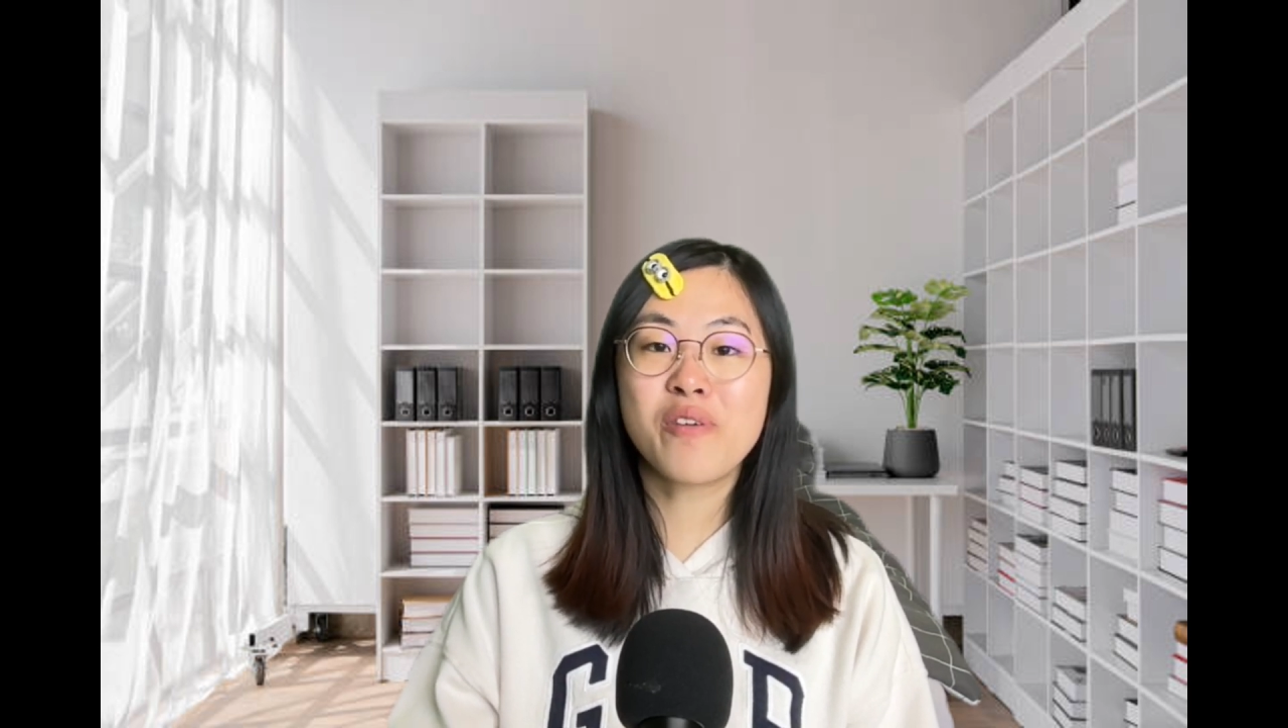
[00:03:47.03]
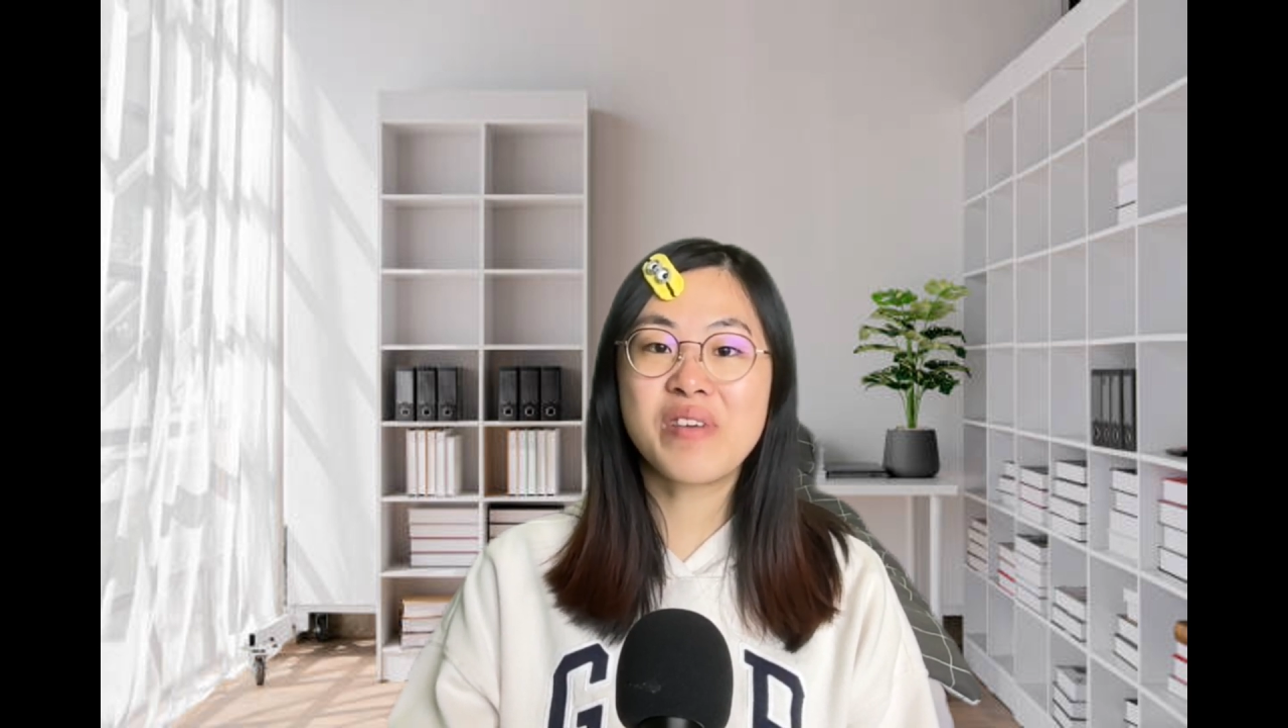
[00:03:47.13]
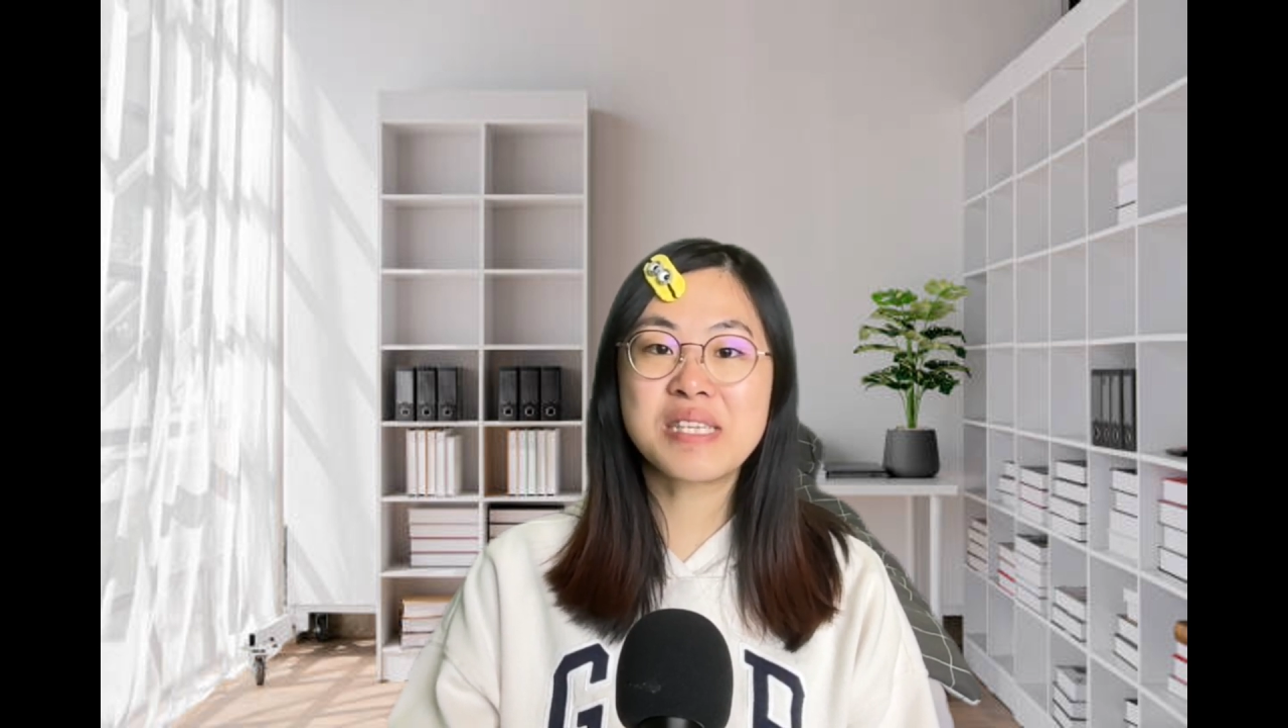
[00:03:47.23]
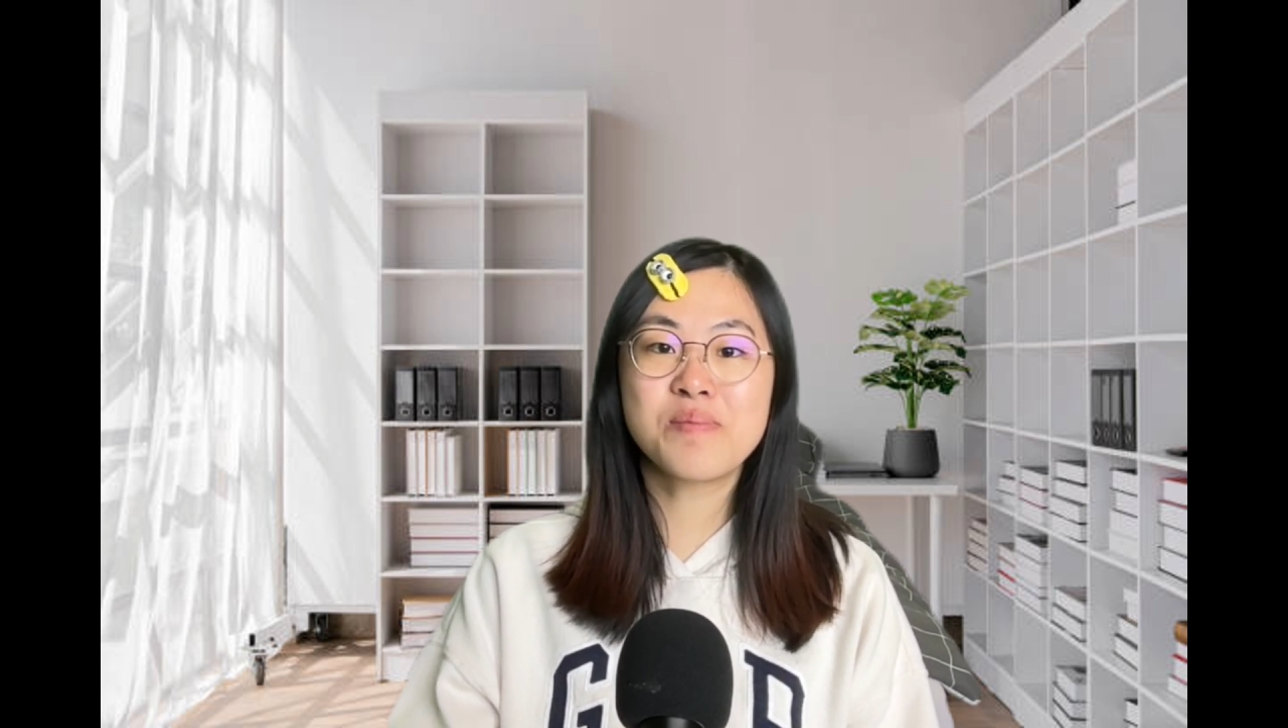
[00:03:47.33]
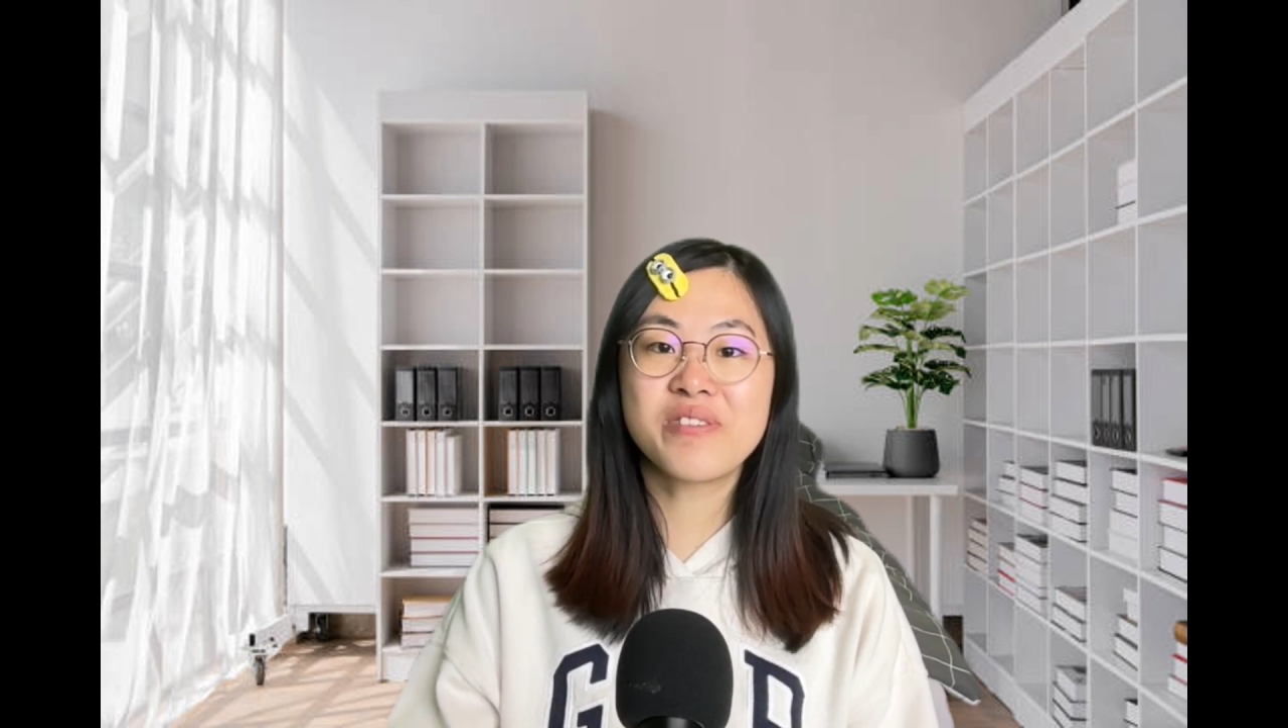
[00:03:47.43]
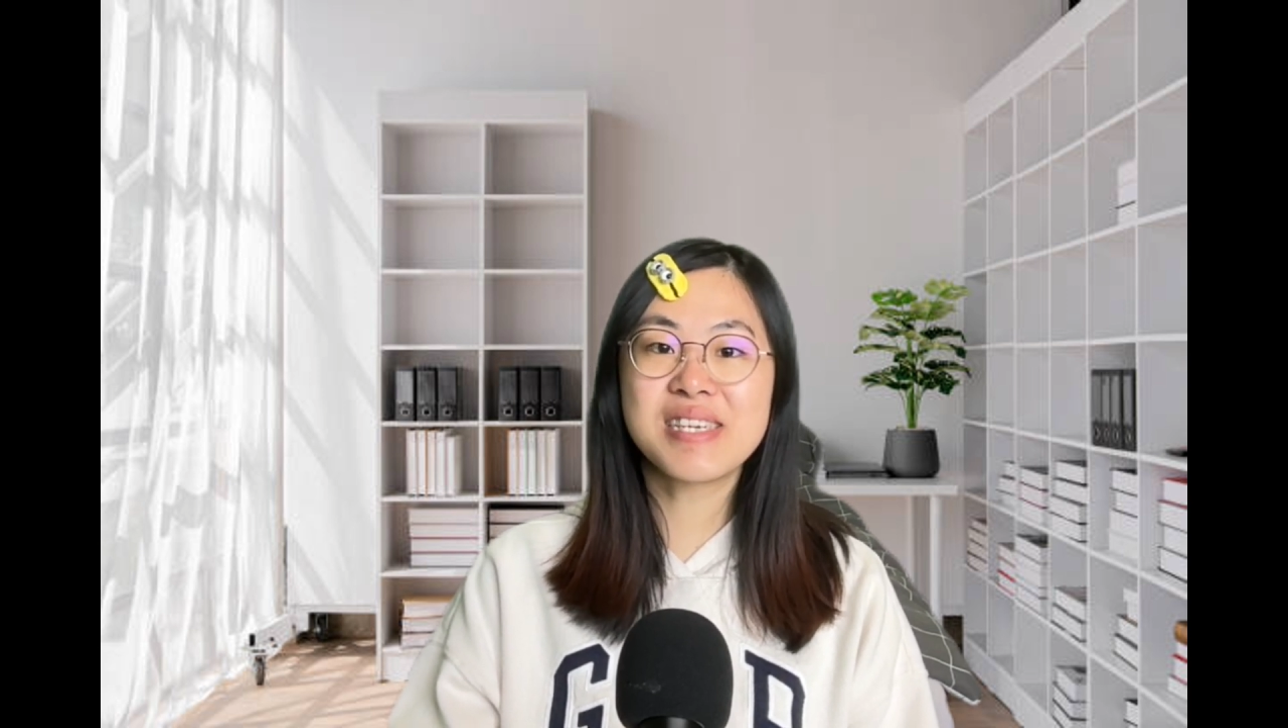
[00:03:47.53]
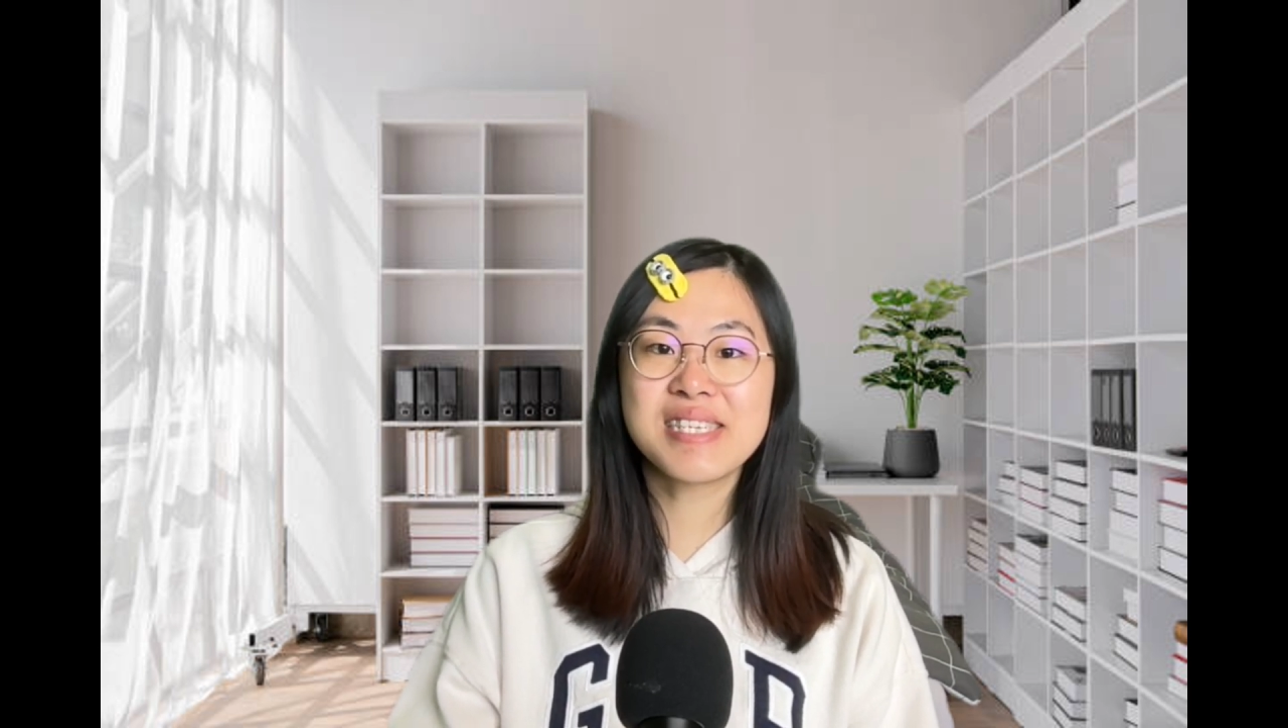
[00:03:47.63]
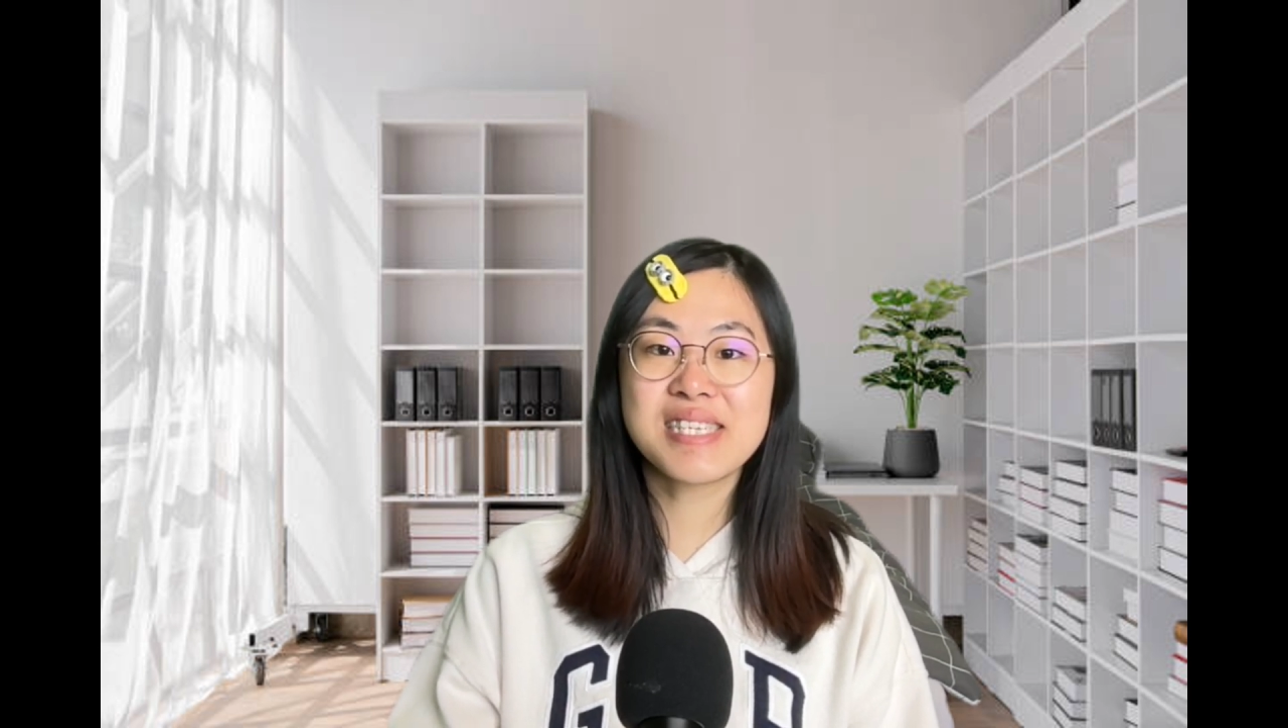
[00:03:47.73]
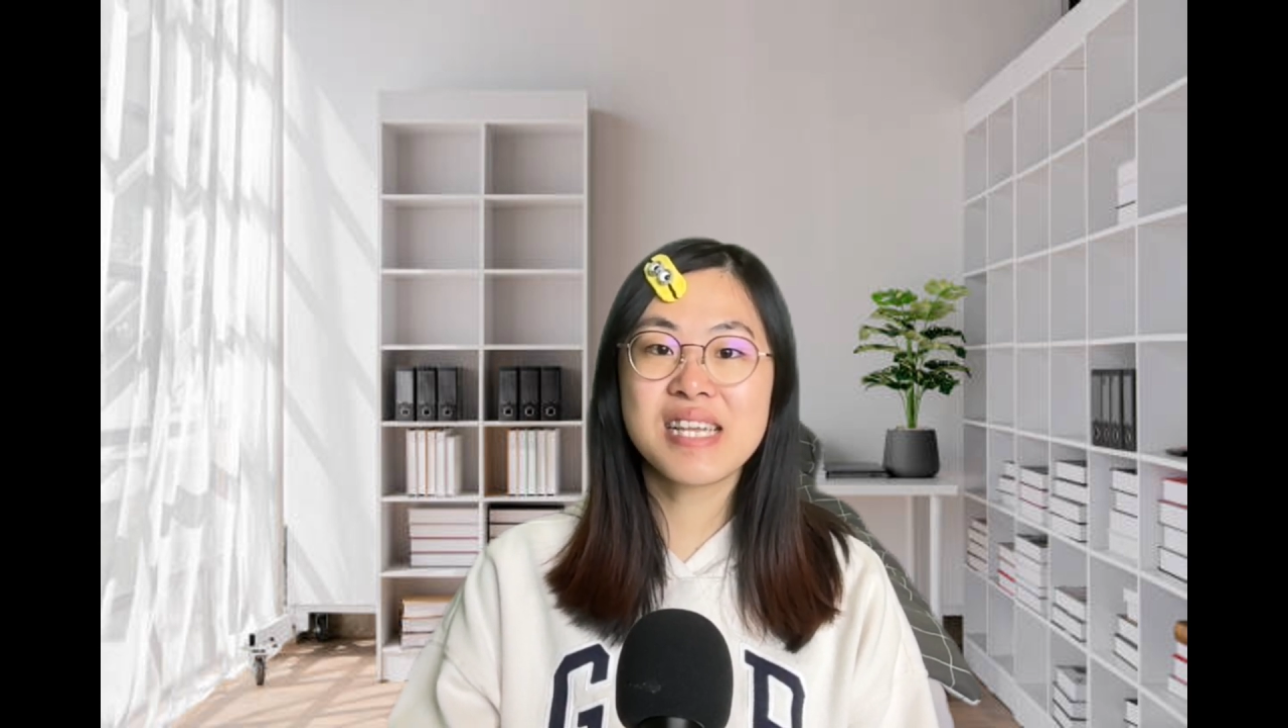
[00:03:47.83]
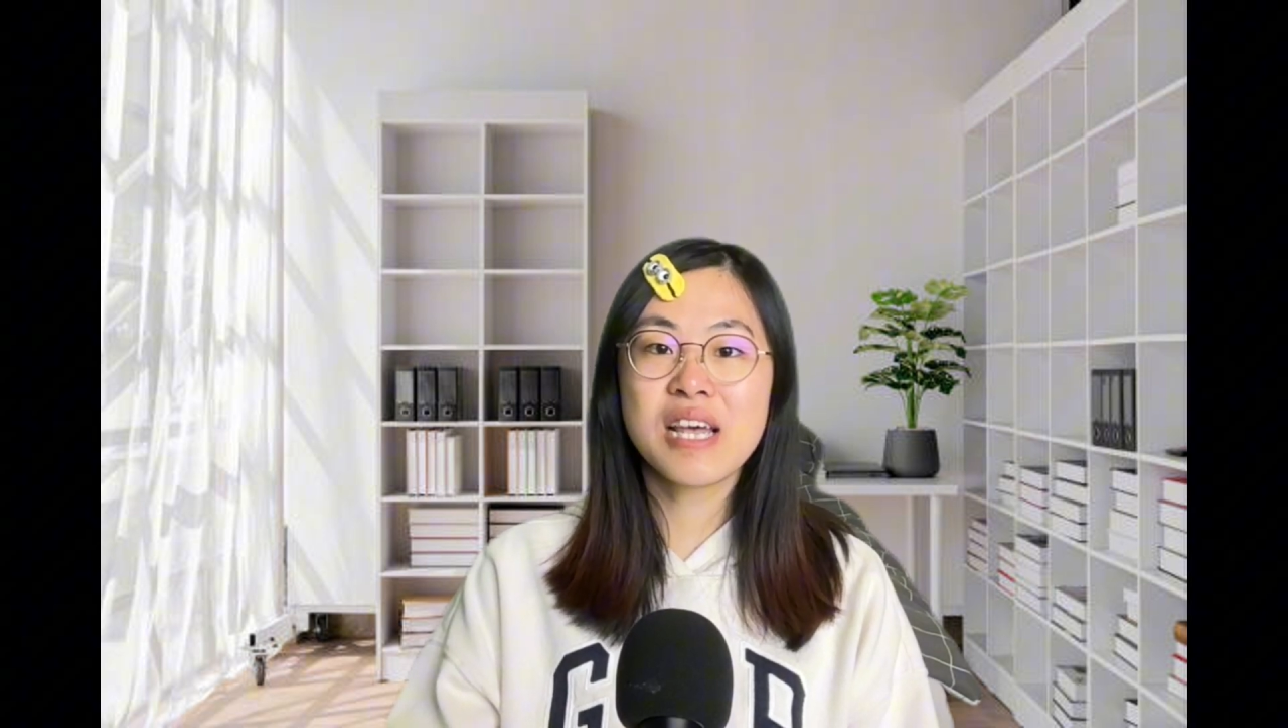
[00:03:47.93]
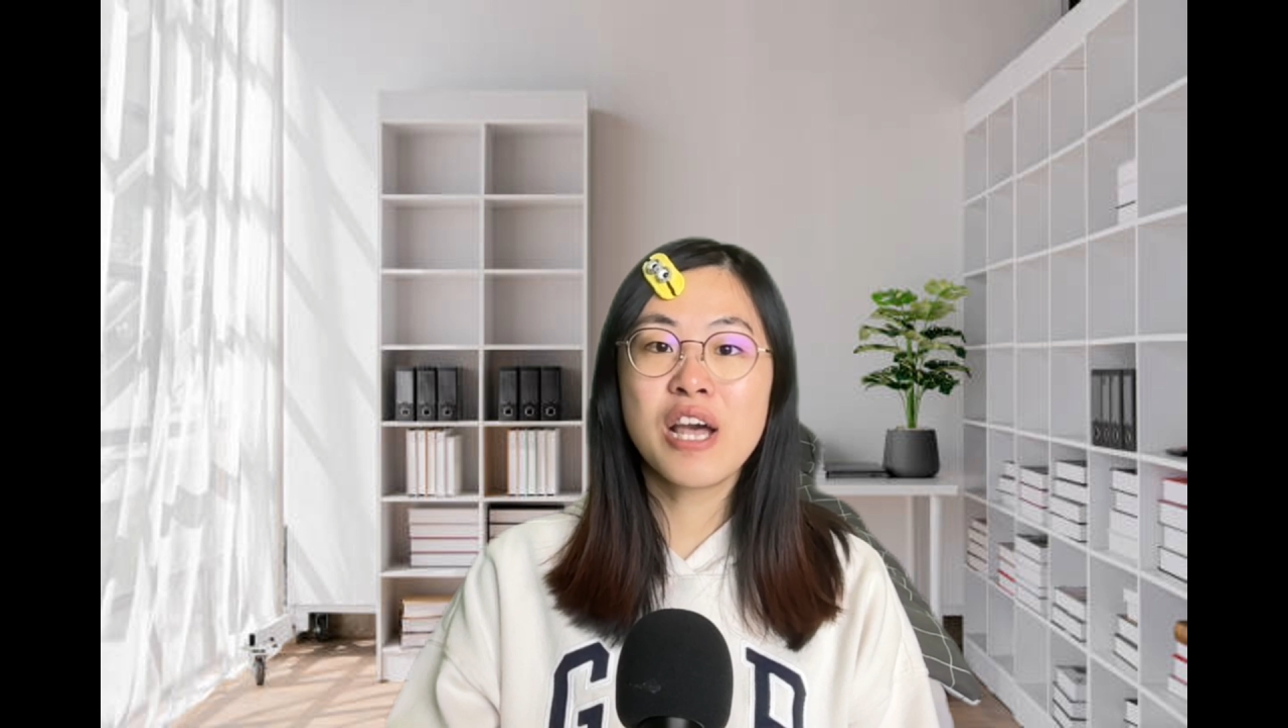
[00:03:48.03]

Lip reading: of experience.